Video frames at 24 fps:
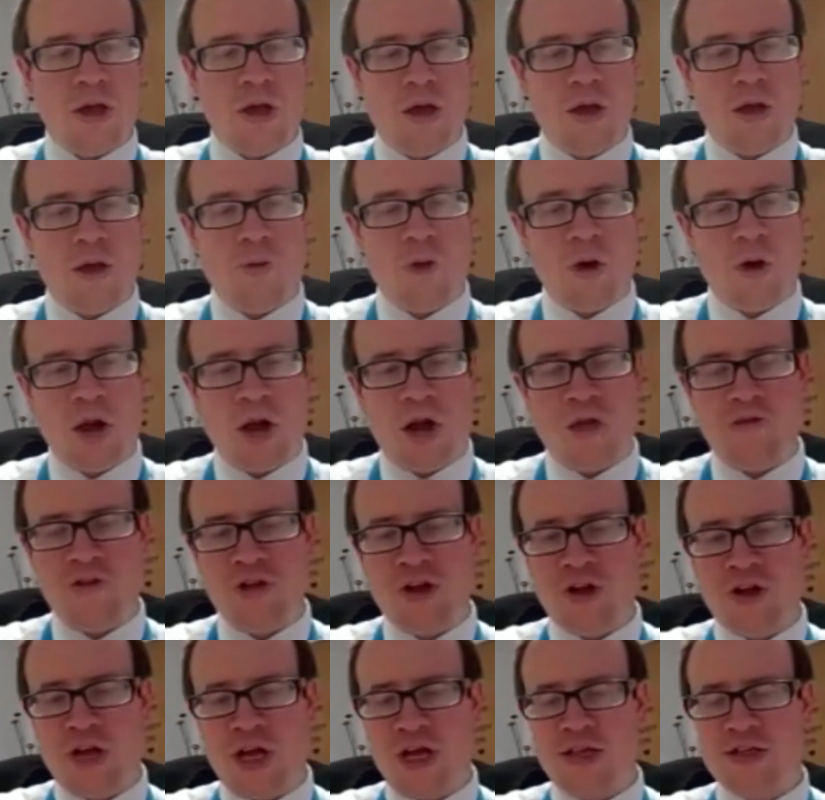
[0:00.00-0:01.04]
Well, I
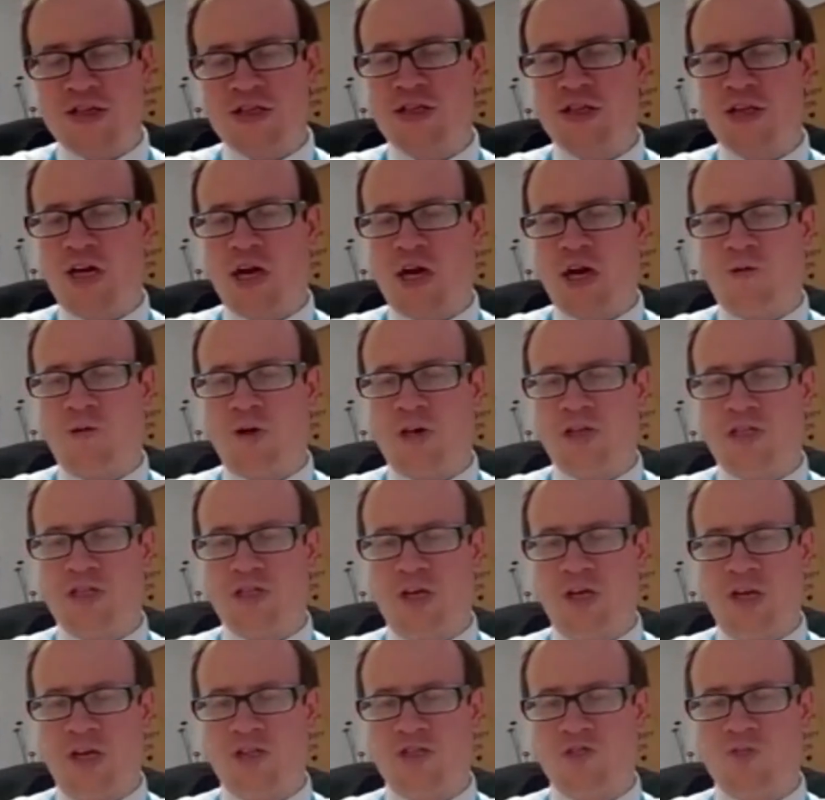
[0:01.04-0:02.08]
think the answer to that
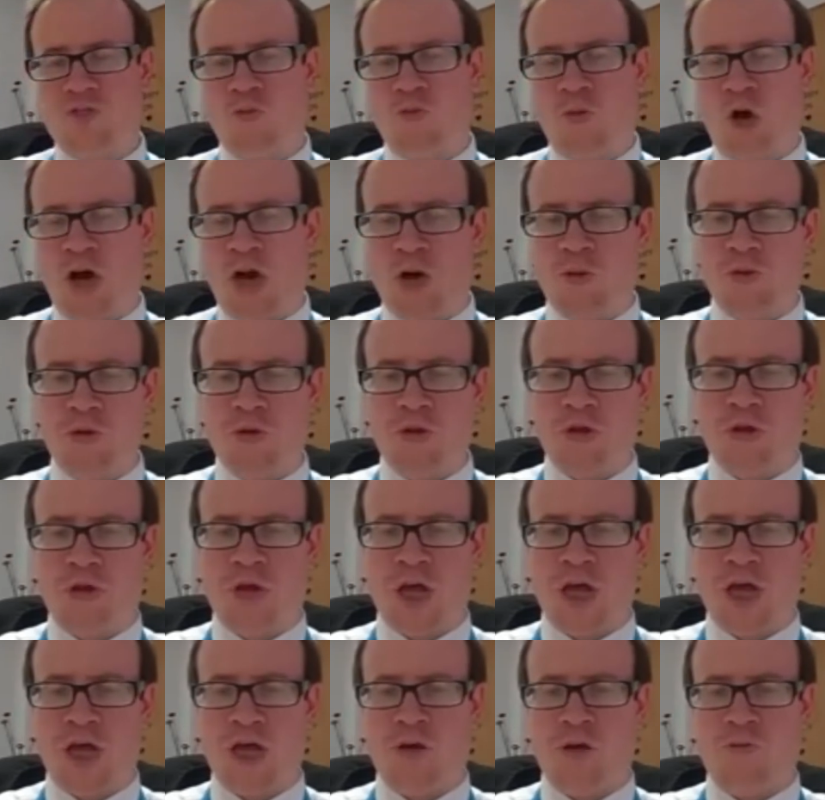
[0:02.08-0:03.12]
question is, why would
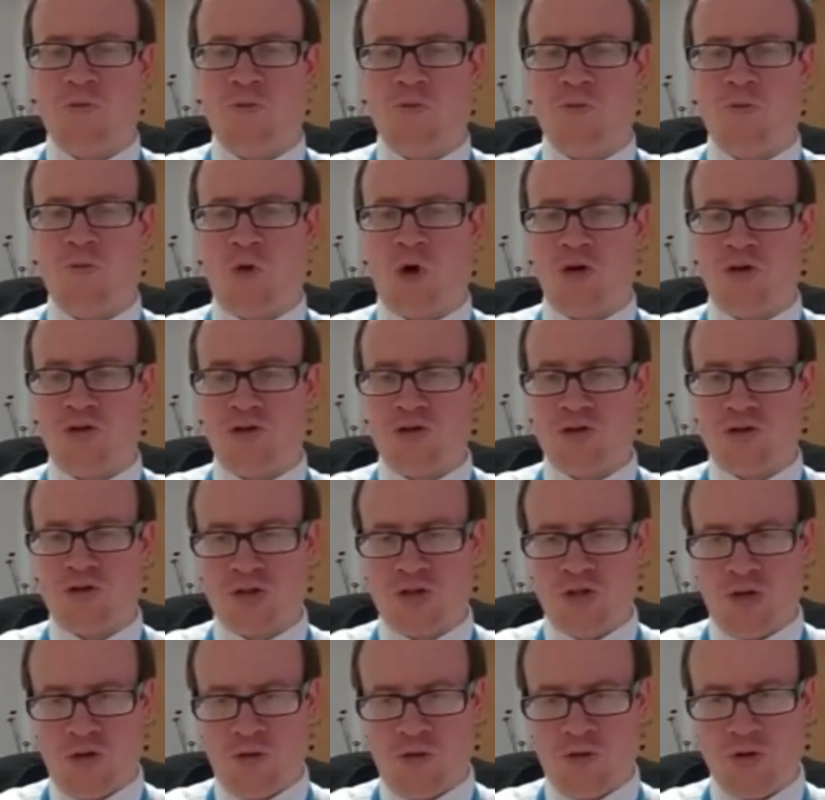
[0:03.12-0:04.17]
they want
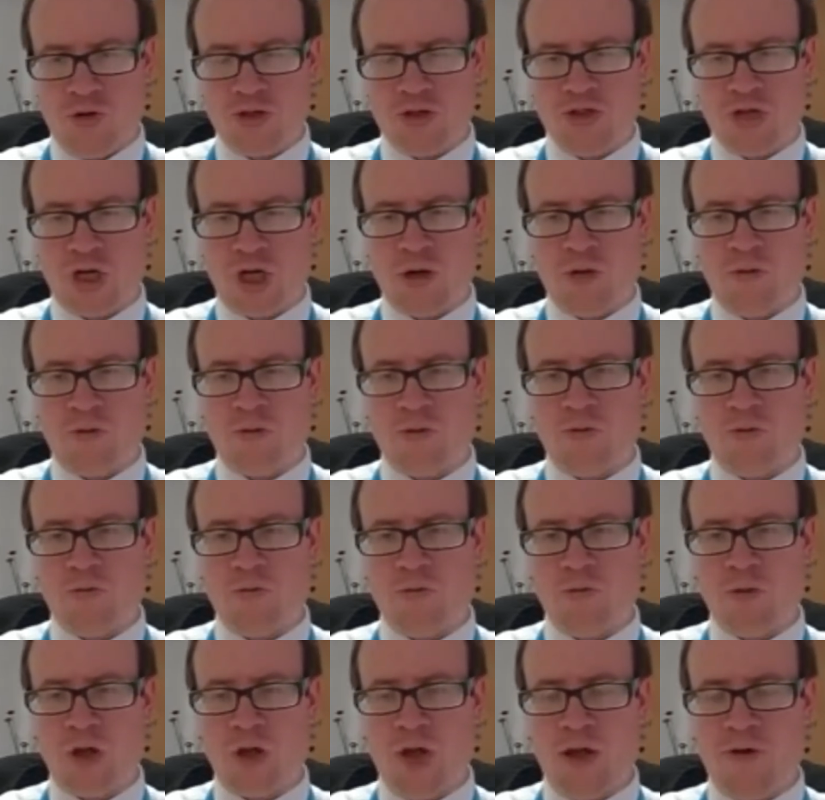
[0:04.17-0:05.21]
to?
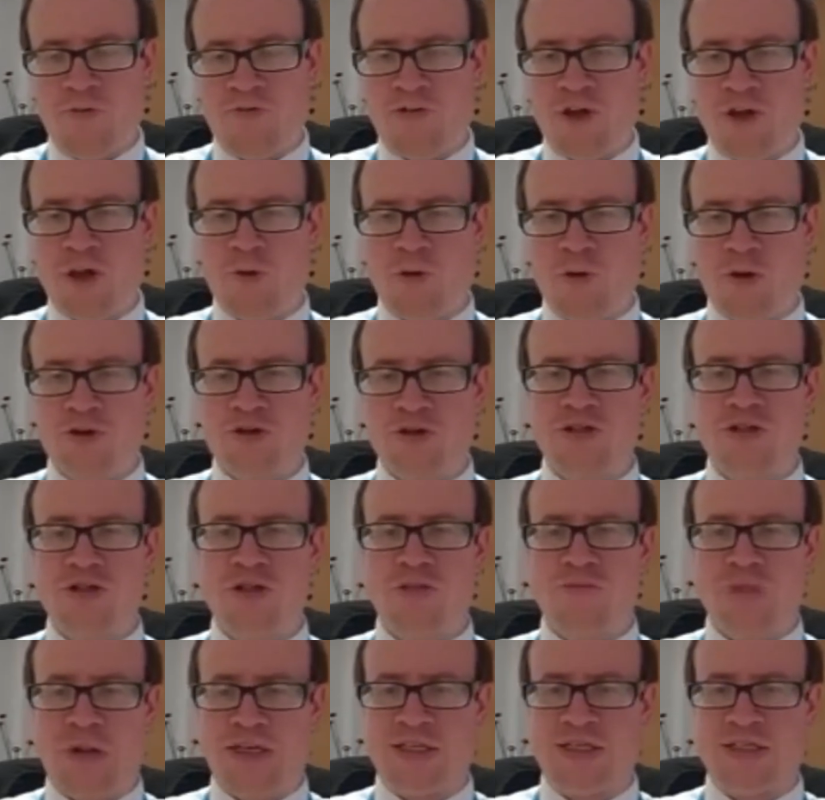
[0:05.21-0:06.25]
So if they want to do
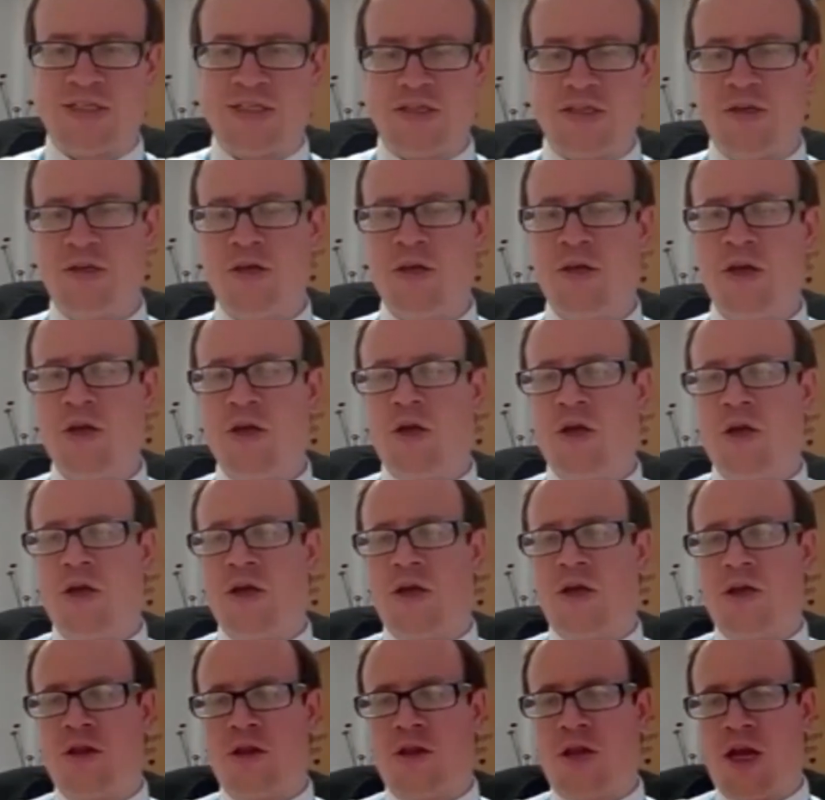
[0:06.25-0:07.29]
medicine,
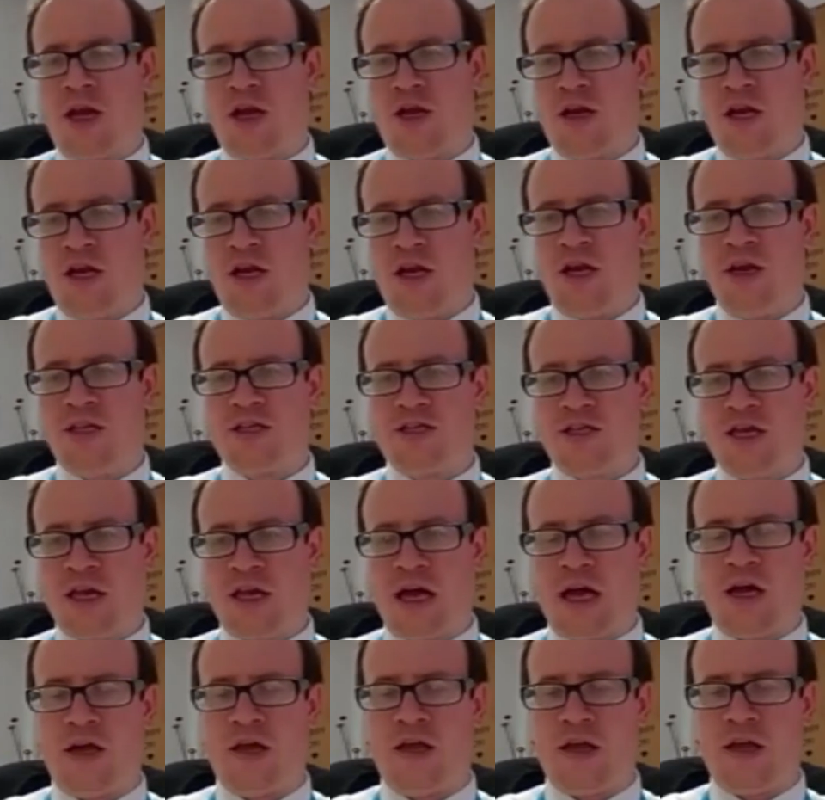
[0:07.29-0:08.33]
they need to
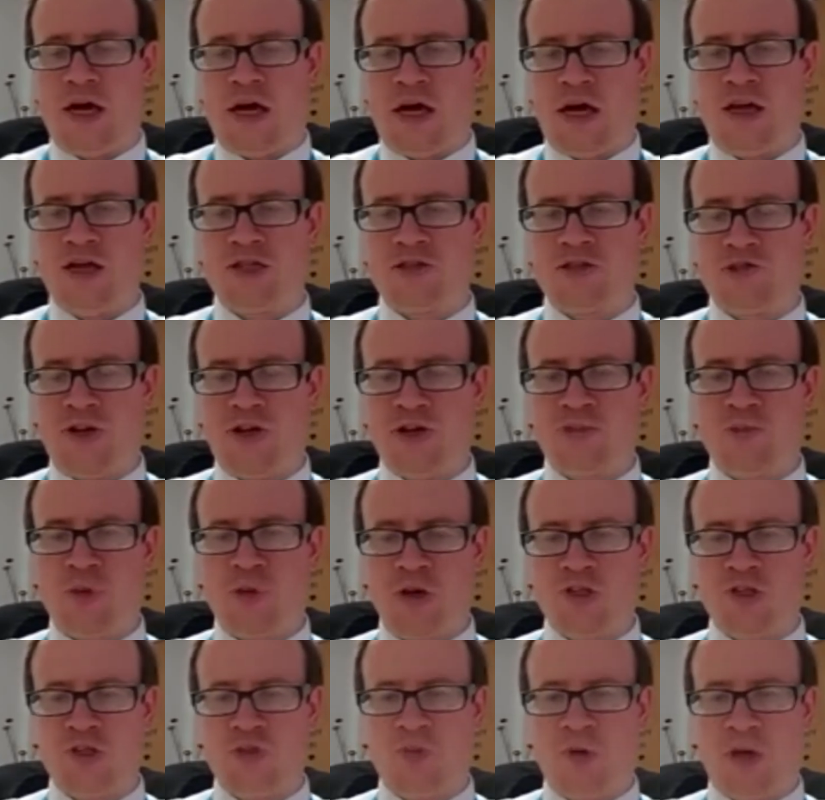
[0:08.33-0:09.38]
get the highest grades
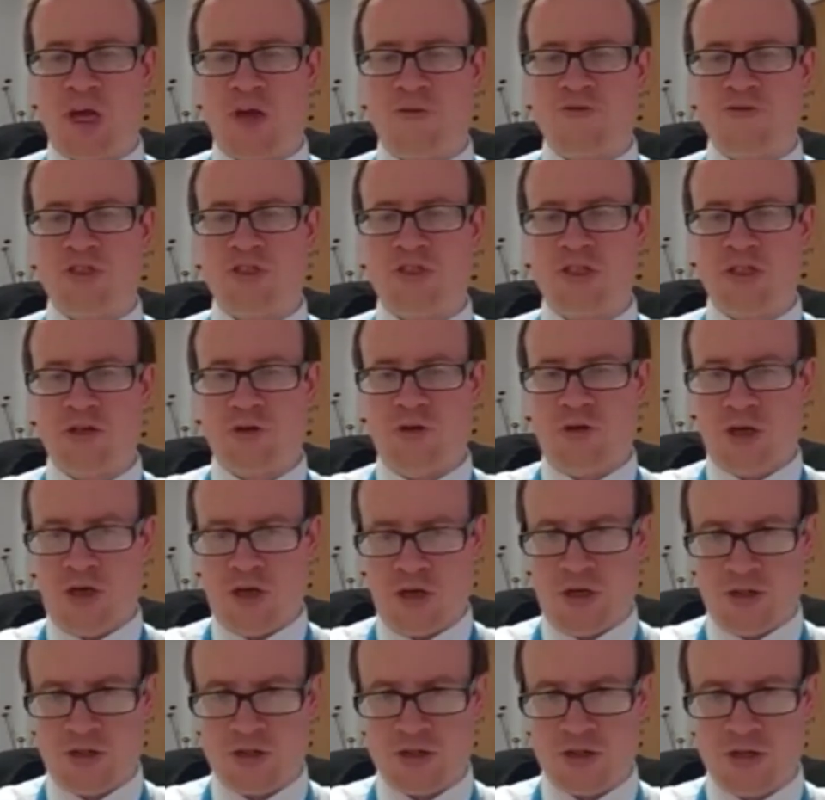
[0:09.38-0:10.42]
possible after 2
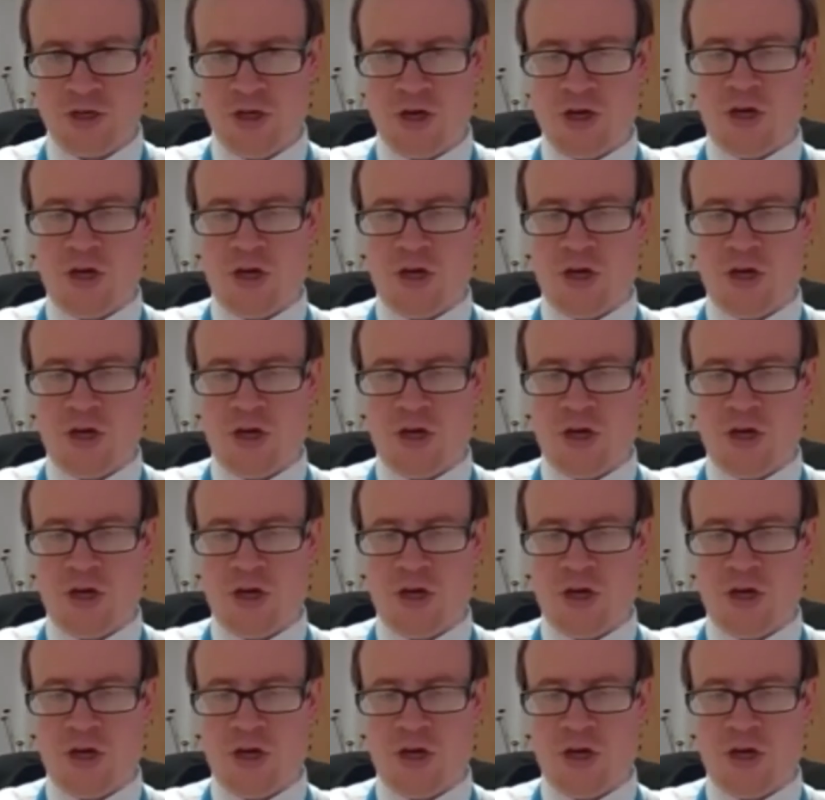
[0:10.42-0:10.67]
years.